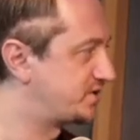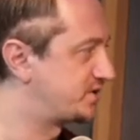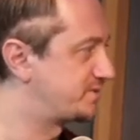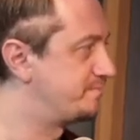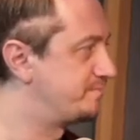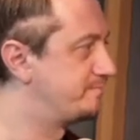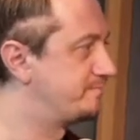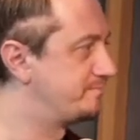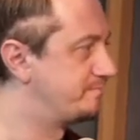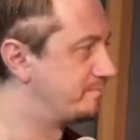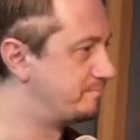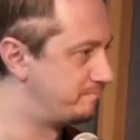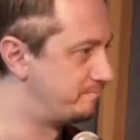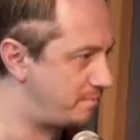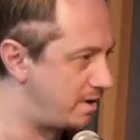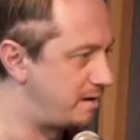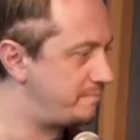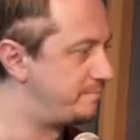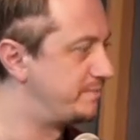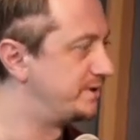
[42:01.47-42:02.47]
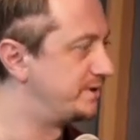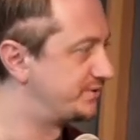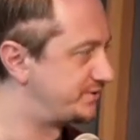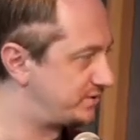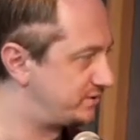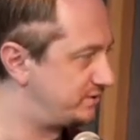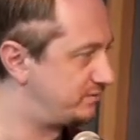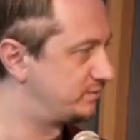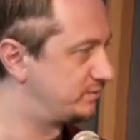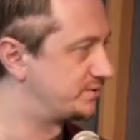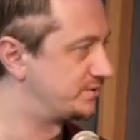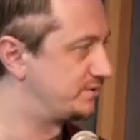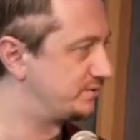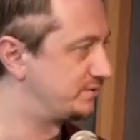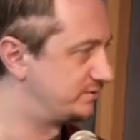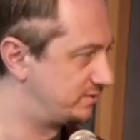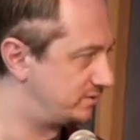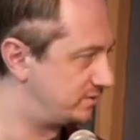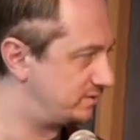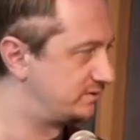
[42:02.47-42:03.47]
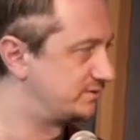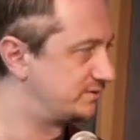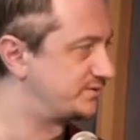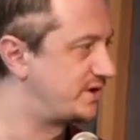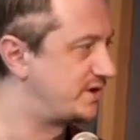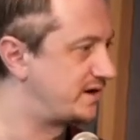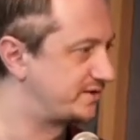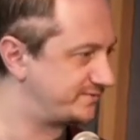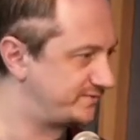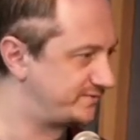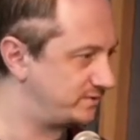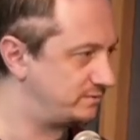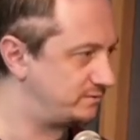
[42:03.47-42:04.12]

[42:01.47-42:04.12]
Bob Mintzer was on on saxophone,